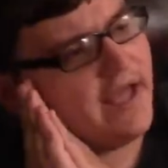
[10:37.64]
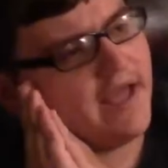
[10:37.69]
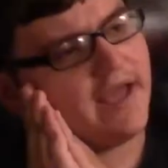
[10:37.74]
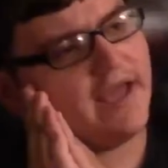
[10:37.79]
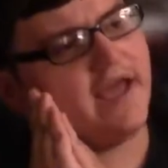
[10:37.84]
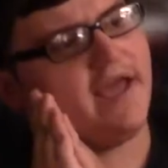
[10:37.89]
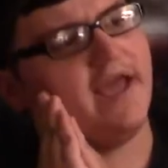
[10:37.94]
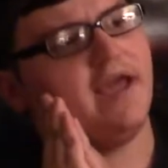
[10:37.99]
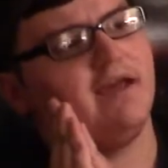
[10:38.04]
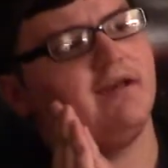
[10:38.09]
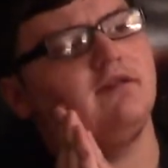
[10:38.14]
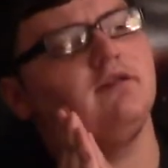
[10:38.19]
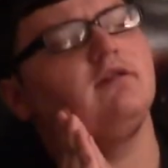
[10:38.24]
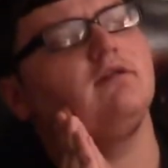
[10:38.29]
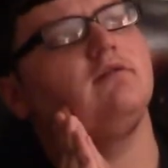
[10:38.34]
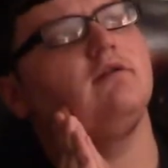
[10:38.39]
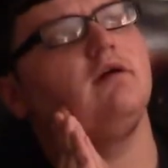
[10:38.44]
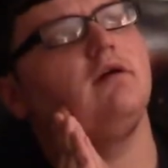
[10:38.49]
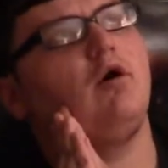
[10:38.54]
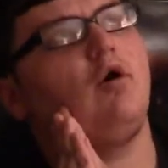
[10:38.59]
and
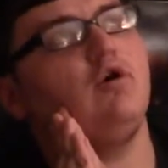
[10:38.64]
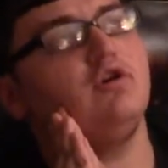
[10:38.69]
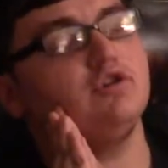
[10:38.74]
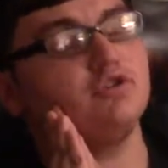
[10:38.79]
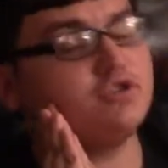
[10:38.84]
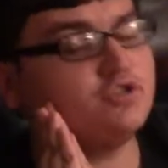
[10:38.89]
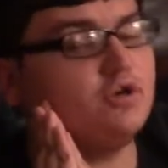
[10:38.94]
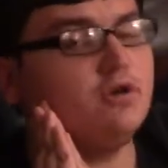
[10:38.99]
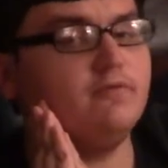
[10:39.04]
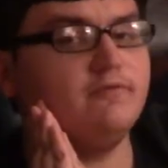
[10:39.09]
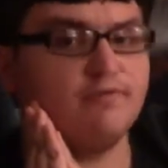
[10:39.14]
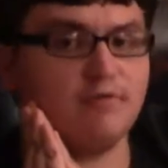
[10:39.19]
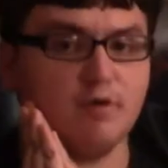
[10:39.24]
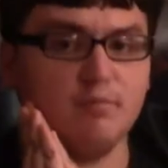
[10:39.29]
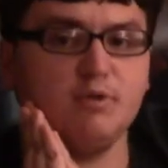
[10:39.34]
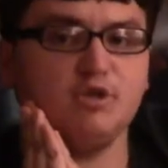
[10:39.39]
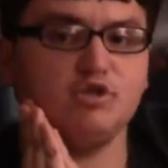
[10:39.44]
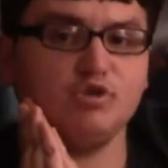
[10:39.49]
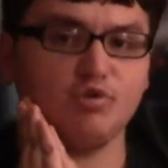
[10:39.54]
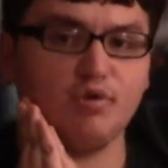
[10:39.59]
also
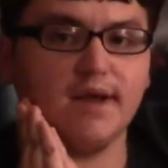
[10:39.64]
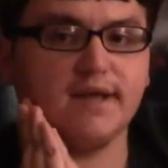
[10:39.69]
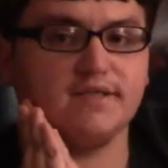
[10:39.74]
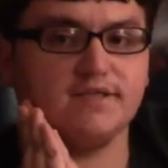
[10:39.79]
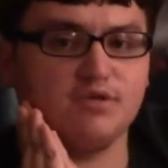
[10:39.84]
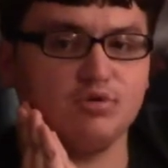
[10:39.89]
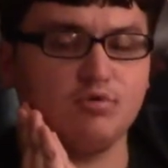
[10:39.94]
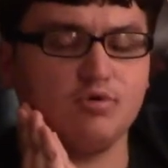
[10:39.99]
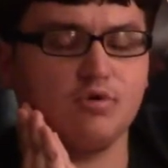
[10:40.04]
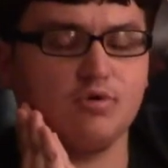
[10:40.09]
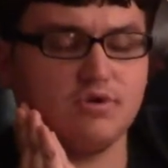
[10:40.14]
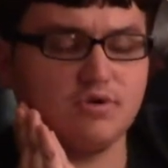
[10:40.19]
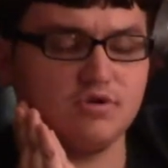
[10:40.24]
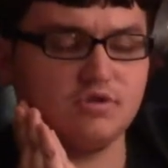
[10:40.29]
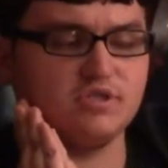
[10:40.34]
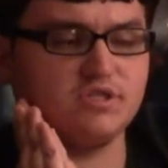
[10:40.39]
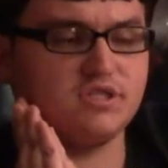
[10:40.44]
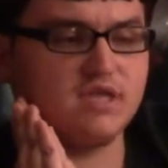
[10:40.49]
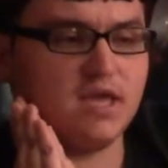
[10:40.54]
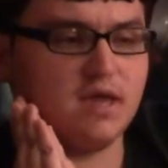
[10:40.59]
from a
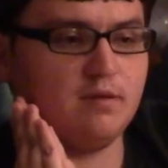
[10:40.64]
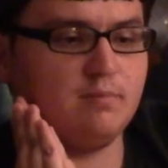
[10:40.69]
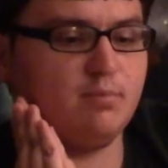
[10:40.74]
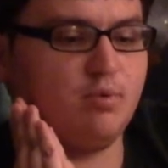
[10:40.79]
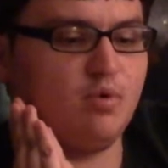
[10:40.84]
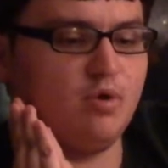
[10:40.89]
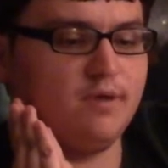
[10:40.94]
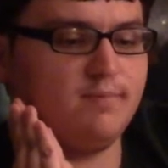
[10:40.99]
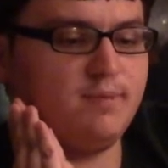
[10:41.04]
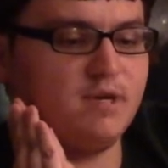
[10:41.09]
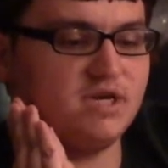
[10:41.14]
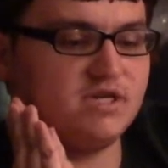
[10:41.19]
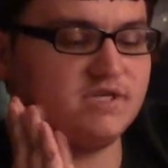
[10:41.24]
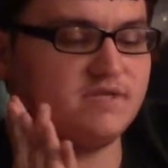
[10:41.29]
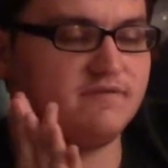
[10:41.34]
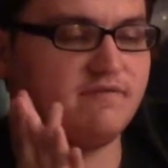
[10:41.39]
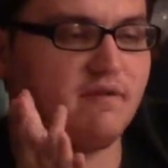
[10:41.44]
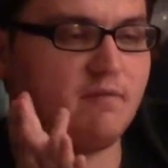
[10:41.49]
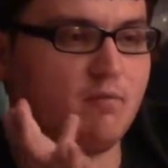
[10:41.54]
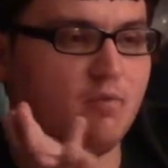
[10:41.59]
directorial standpoint, because
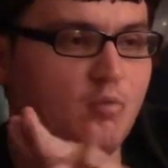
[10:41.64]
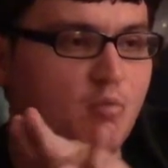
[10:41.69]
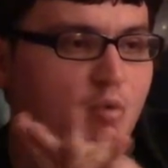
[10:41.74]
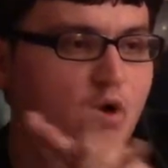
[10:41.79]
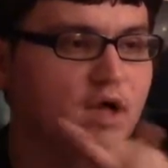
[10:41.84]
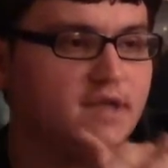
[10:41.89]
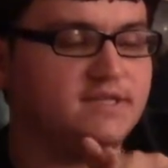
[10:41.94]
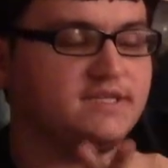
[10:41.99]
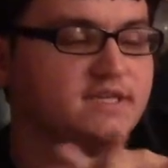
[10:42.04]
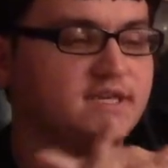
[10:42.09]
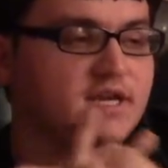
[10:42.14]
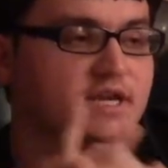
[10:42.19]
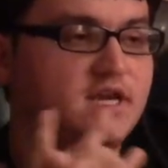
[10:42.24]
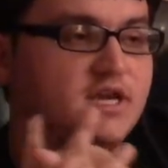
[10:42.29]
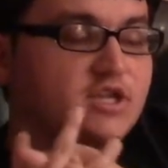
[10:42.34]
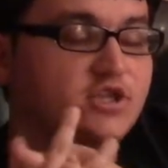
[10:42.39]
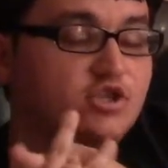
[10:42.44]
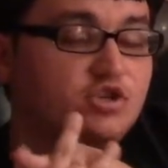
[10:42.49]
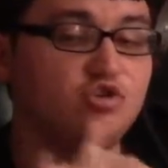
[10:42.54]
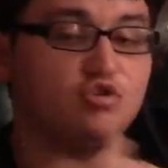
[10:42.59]
of what
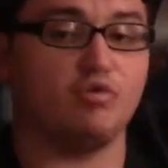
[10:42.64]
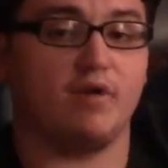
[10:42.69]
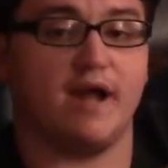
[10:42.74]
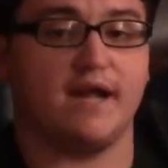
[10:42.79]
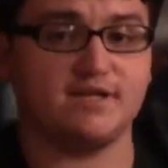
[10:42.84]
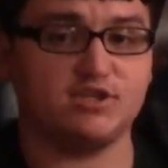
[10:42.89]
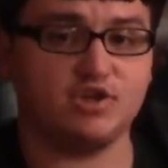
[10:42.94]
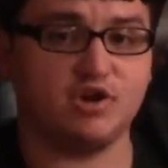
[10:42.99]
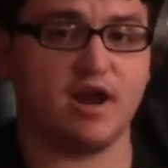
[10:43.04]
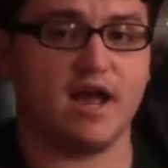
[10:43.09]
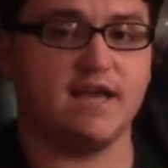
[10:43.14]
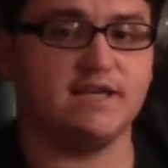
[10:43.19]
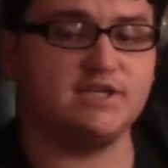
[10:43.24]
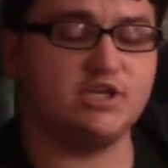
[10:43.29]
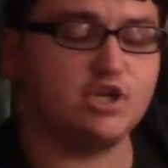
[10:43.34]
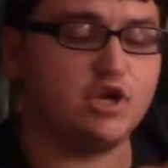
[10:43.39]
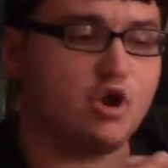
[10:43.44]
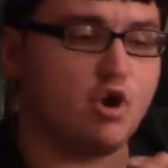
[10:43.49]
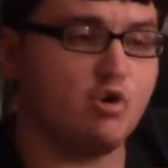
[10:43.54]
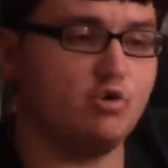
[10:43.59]
the director had
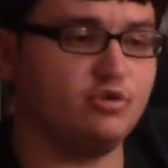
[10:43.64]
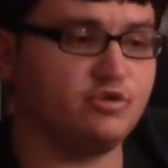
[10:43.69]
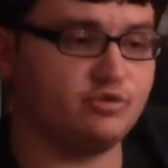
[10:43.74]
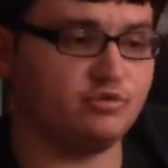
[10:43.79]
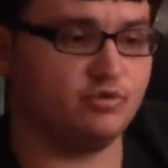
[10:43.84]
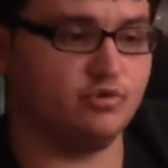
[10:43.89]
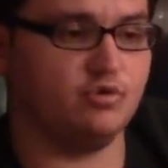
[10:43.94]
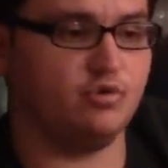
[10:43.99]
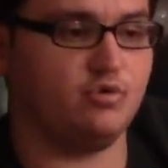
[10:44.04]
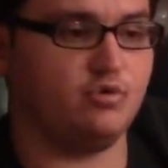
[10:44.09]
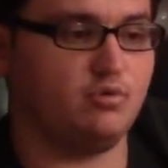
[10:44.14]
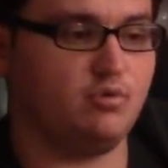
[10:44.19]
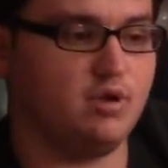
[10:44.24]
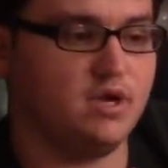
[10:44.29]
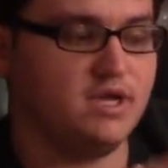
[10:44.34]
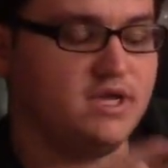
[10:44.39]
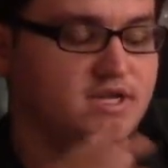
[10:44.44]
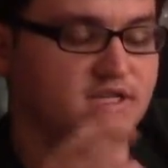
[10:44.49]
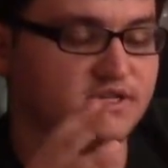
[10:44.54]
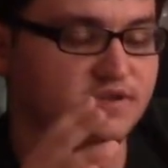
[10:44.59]
to go through
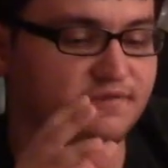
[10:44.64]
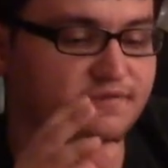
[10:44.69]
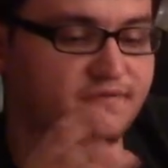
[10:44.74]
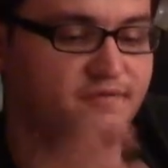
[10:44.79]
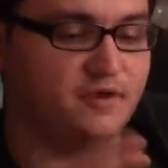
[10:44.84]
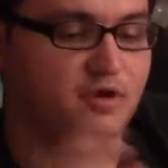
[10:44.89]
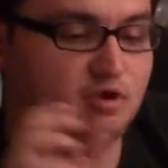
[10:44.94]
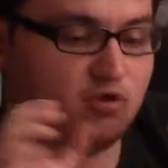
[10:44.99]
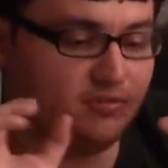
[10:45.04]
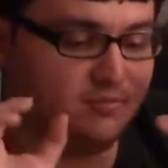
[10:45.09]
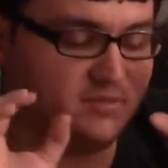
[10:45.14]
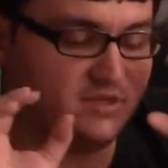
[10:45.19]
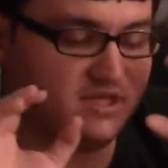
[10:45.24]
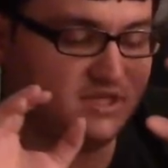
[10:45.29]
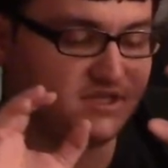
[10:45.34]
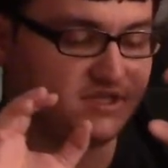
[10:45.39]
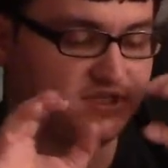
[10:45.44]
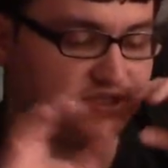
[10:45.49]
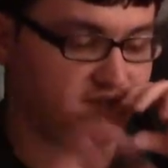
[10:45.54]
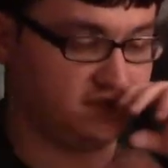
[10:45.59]
to film
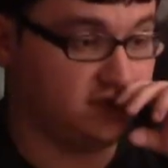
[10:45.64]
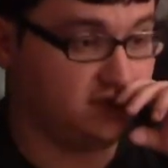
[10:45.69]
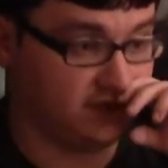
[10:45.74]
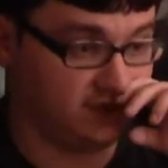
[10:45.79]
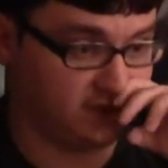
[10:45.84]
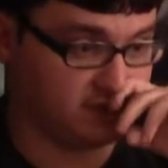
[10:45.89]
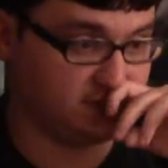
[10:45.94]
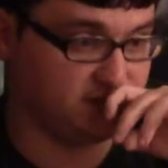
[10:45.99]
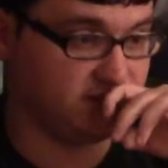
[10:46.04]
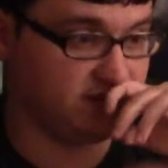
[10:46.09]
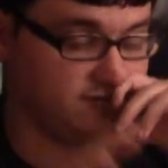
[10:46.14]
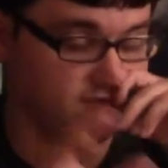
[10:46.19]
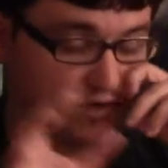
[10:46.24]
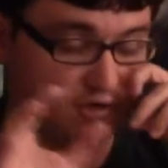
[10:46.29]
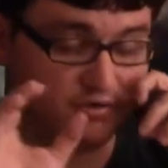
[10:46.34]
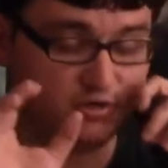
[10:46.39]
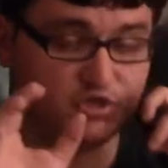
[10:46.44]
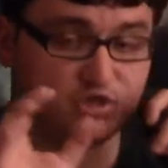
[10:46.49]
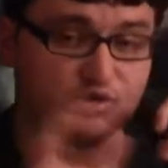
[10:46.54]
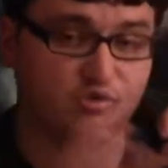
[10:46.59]
these scenes, even
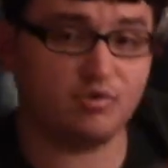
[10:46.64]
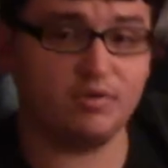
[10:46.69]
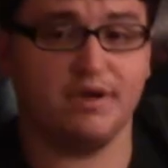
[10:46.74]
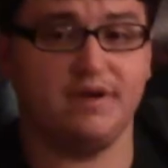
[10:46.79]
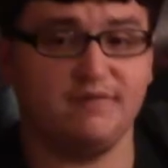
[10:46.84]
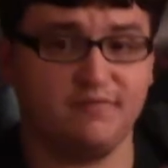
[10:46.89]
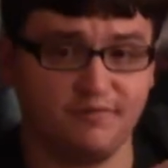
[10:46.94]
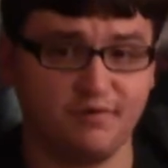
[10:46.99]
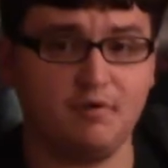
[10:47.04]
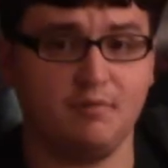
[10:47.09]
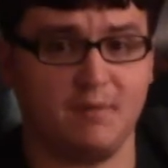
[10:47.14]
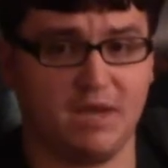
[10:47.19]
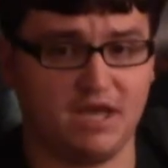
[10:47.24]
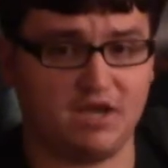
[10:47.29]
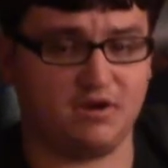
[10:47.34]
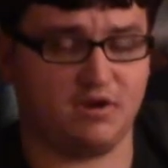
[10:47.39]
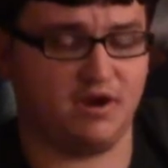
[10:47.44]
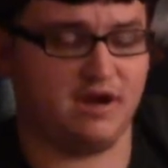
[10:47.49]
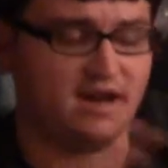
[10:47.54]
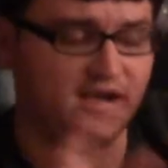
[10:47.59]
though he's a Korean
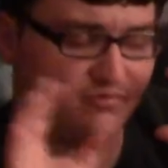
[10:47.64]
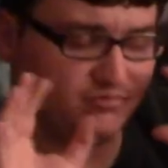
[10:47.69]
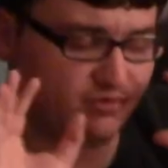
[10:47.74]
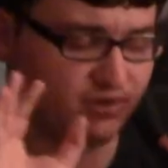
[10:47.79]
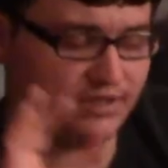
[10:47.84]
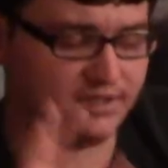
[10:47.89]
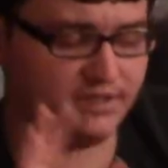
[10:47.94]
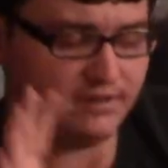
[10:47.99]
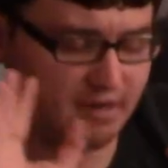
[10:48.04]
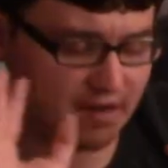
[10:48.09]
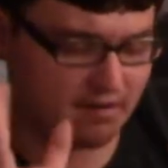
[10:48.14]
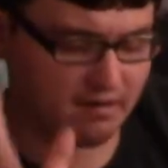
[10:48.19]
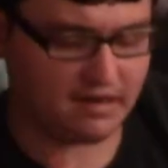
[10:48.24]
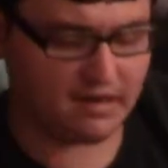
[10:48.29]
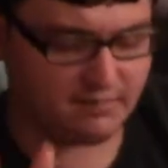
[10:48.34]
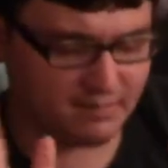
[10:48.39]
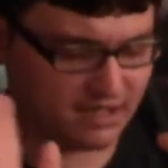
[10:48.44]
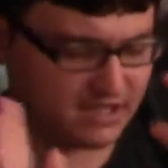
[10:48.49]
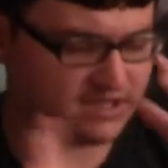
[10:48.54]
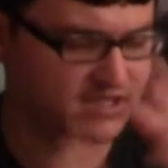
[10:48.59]
filmmaker, and I really, I,
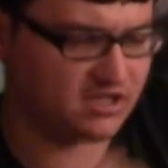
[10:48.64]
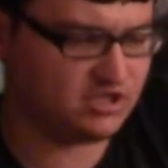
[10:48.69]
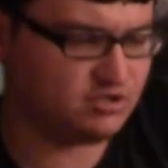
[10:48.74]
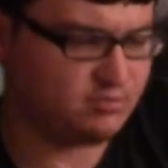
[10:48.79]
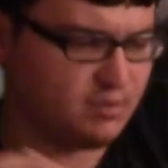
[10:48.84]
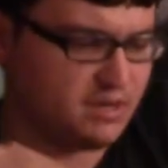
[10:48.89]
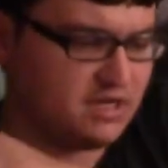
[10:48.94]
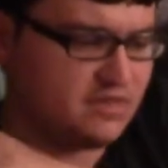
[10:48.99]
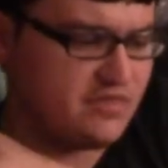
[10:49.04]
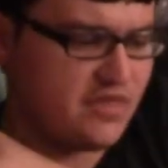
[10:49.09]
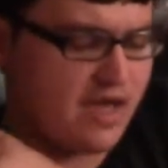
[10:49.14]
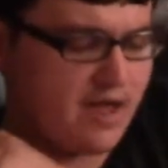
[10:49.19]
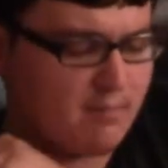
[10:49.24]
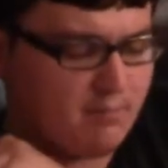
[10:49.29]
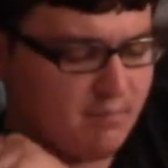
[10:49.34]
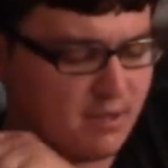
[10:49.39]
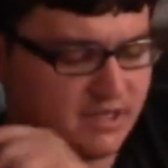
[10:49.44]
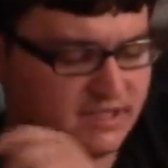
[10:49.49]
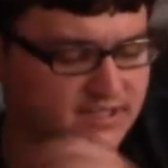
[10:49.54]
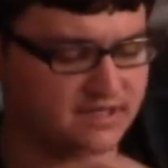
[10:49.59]
I'm going to touch upon
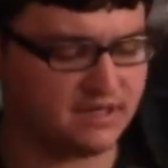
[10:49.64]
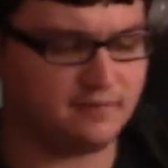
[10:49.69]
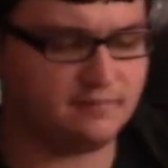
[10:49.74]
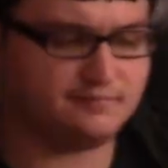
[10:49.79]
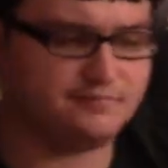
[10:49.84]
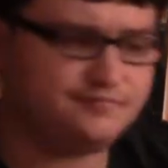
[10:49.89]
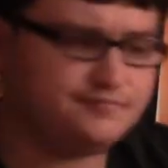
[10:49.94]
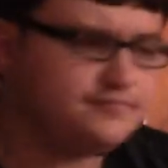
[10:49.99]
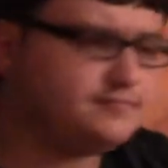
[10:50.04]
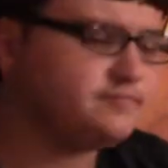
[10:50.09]
that, but um,